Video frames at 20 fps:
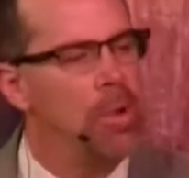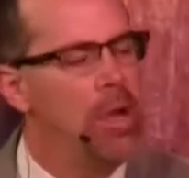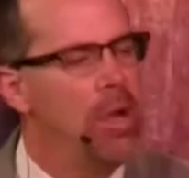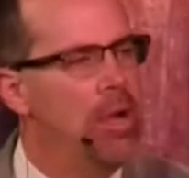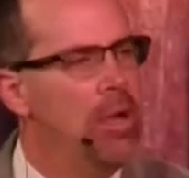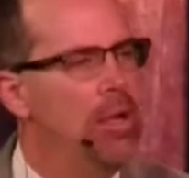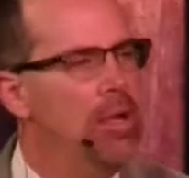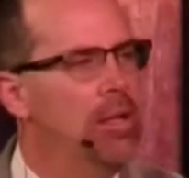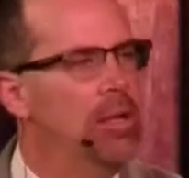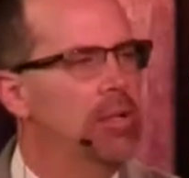
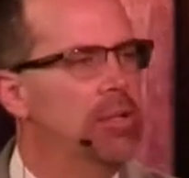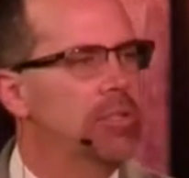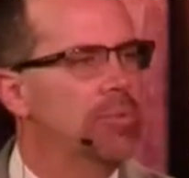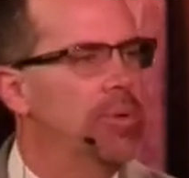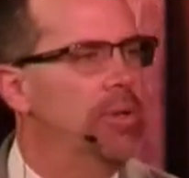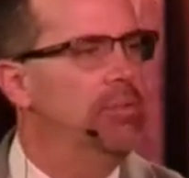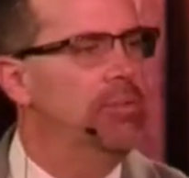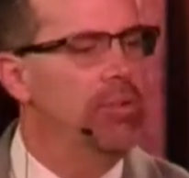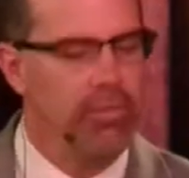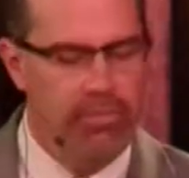I just
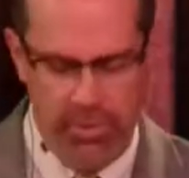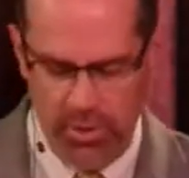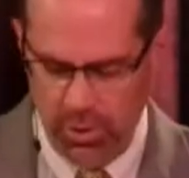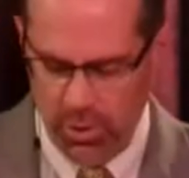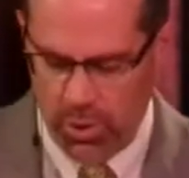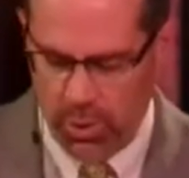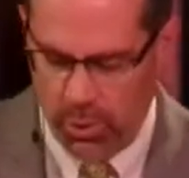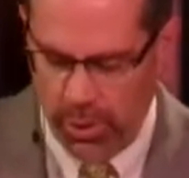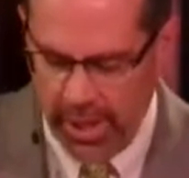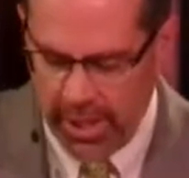want to review
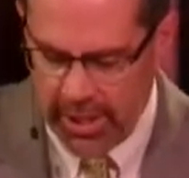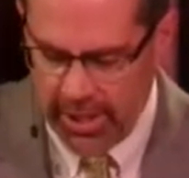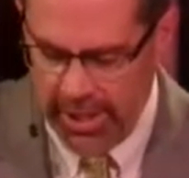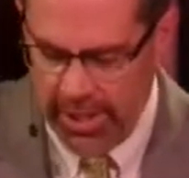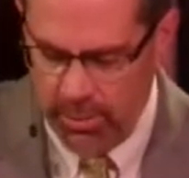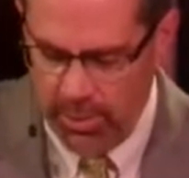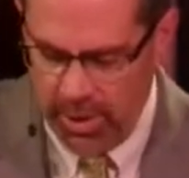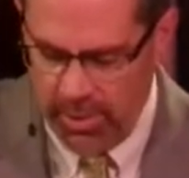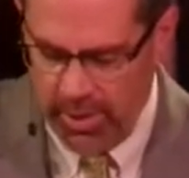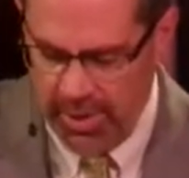
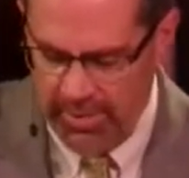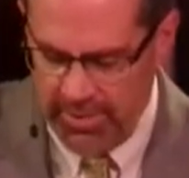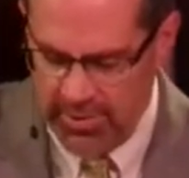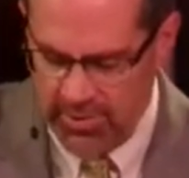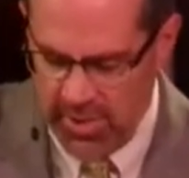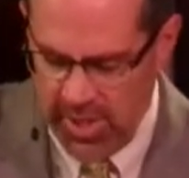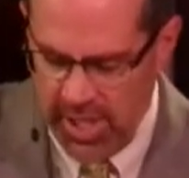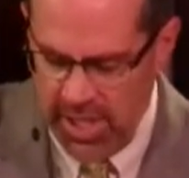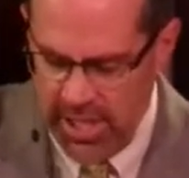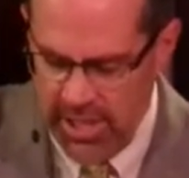quickly what we've
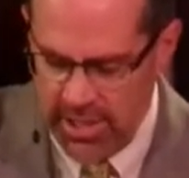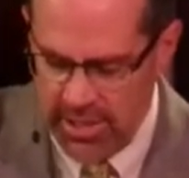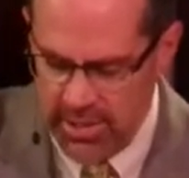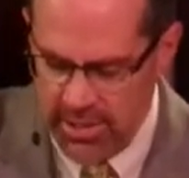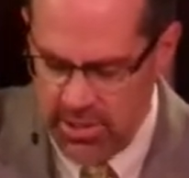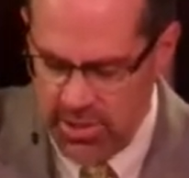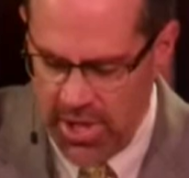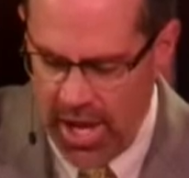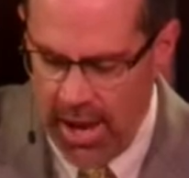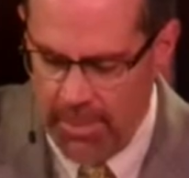seen
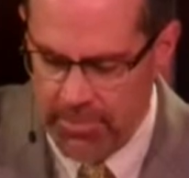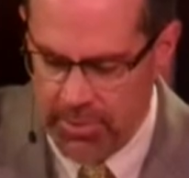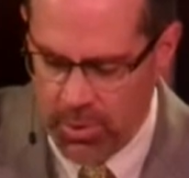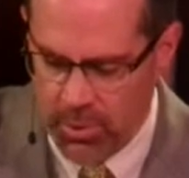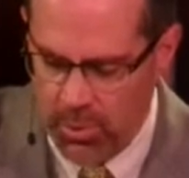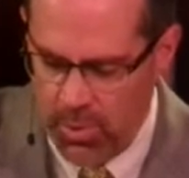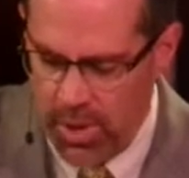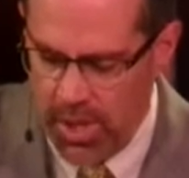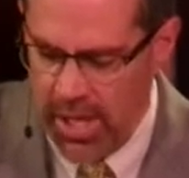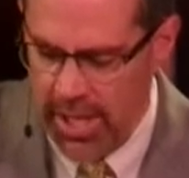in chapter
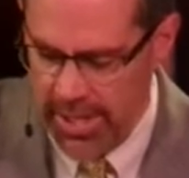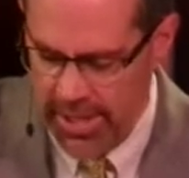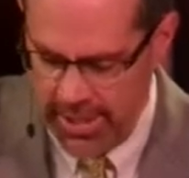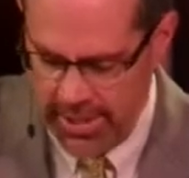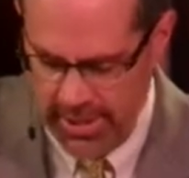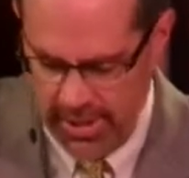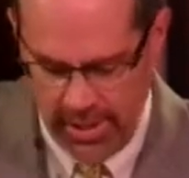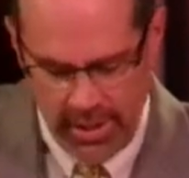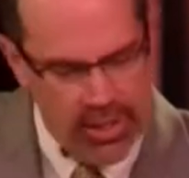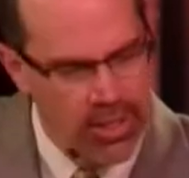1
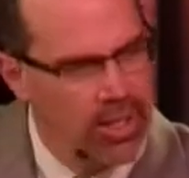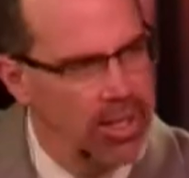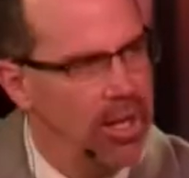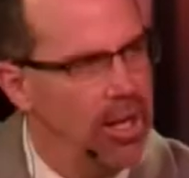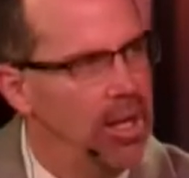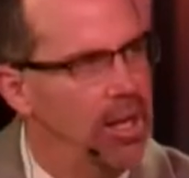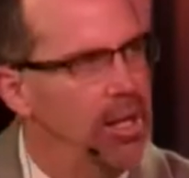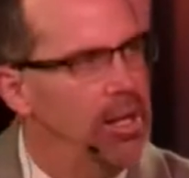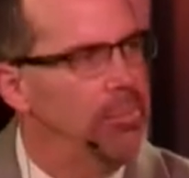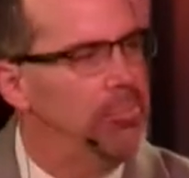
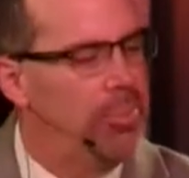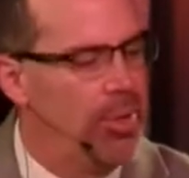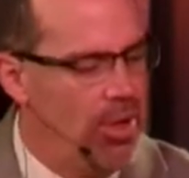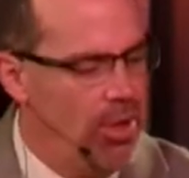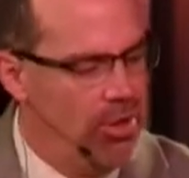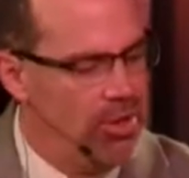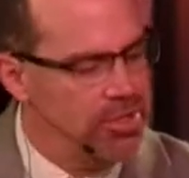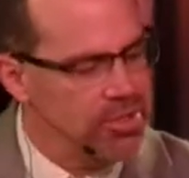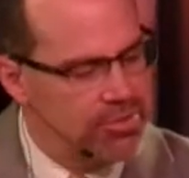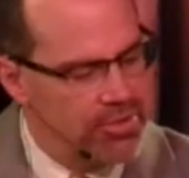uh,
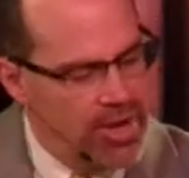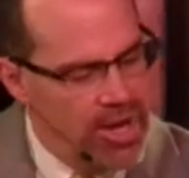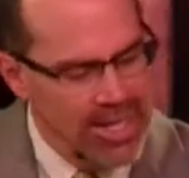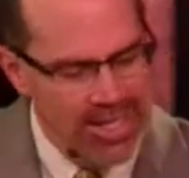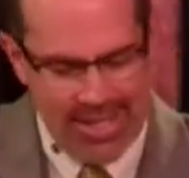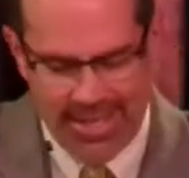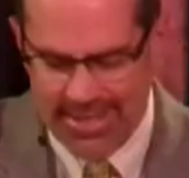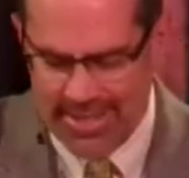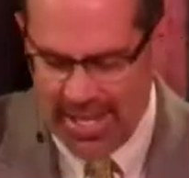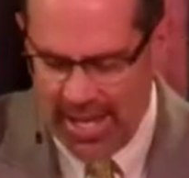Paul is
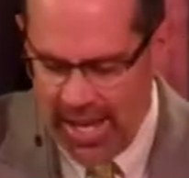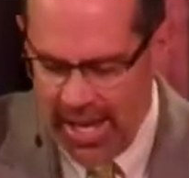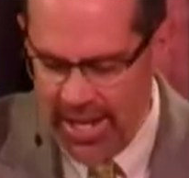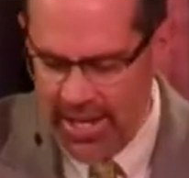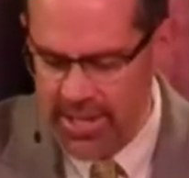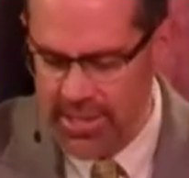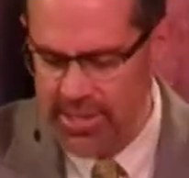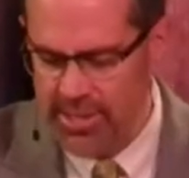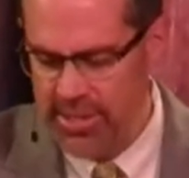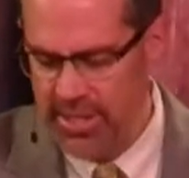writing to
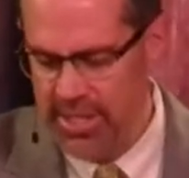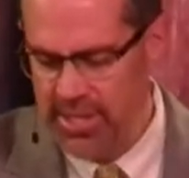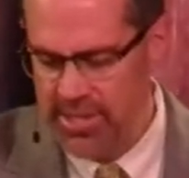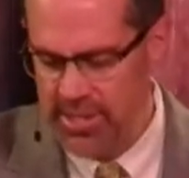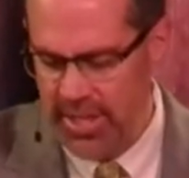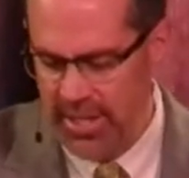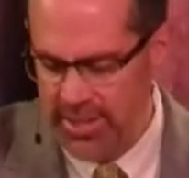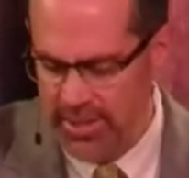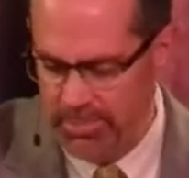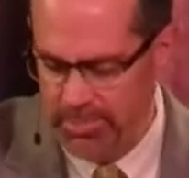Titus, and he
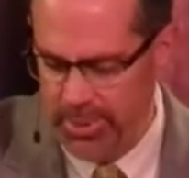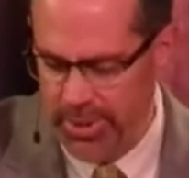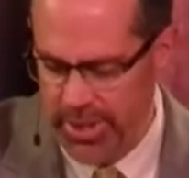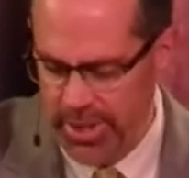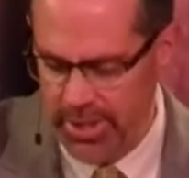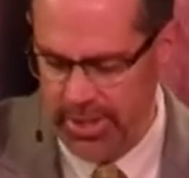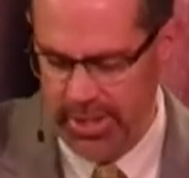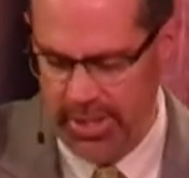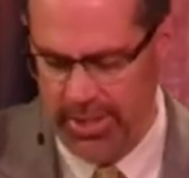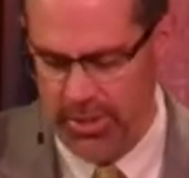said to
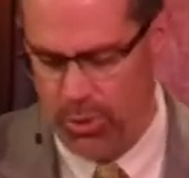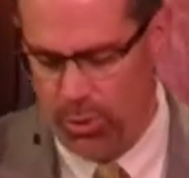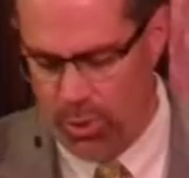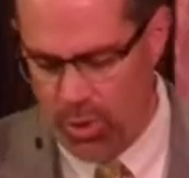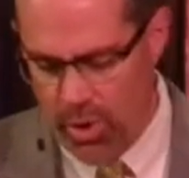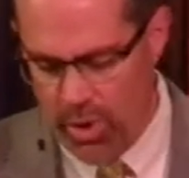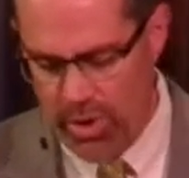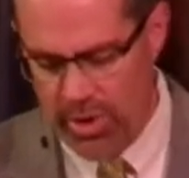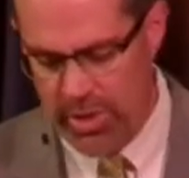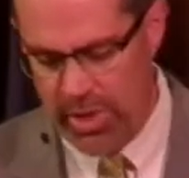put in
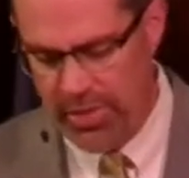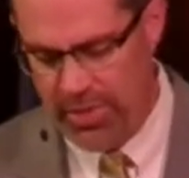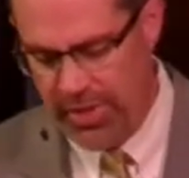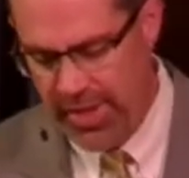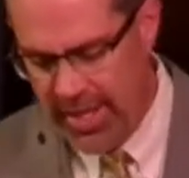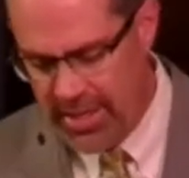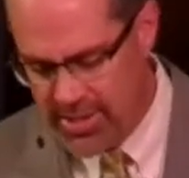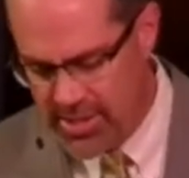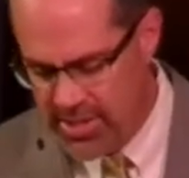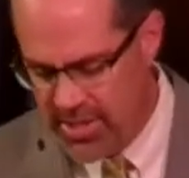order the
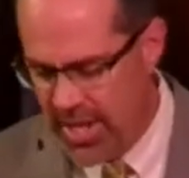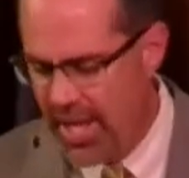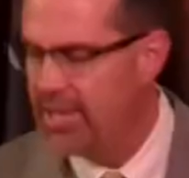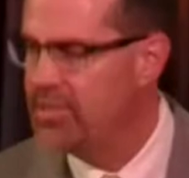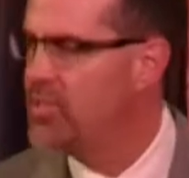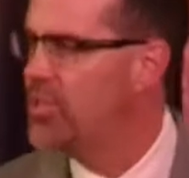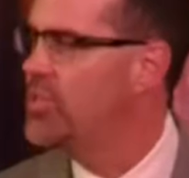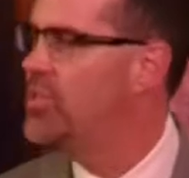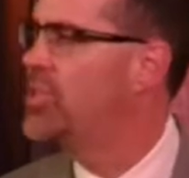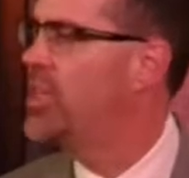things
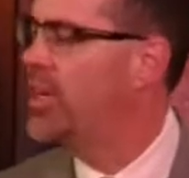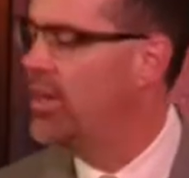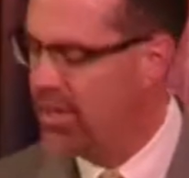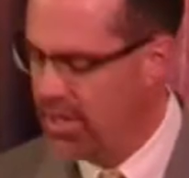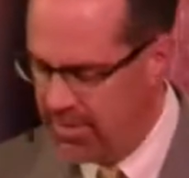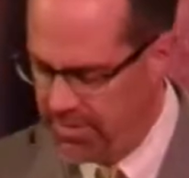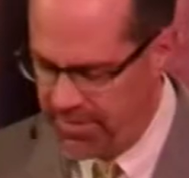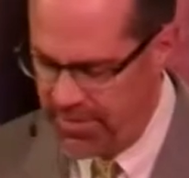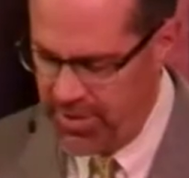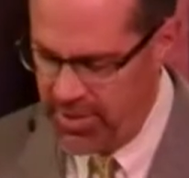
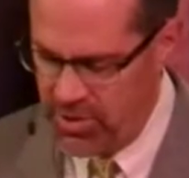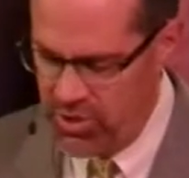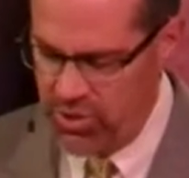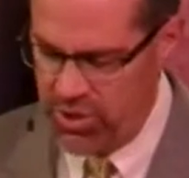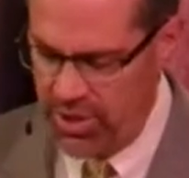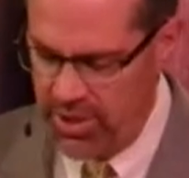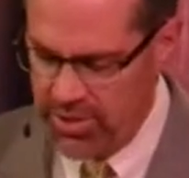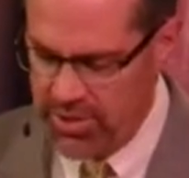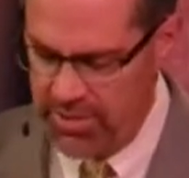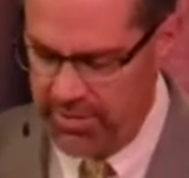necessary for the
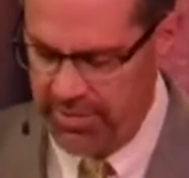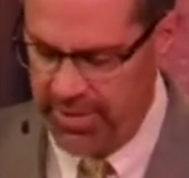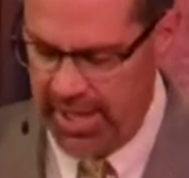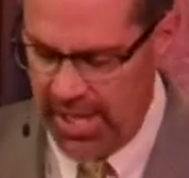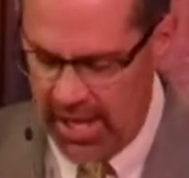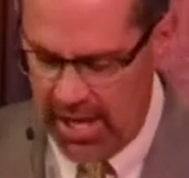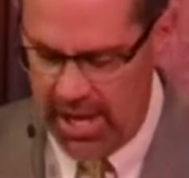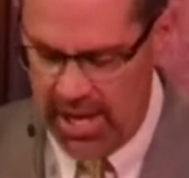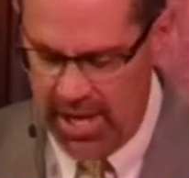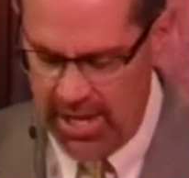church of
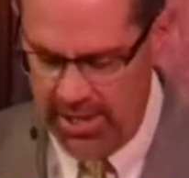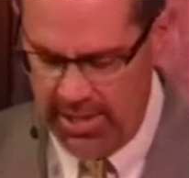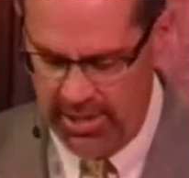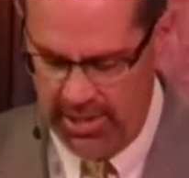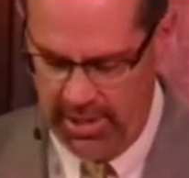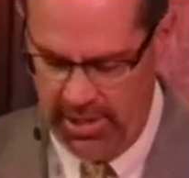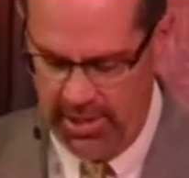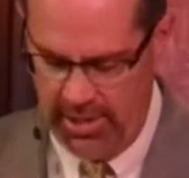God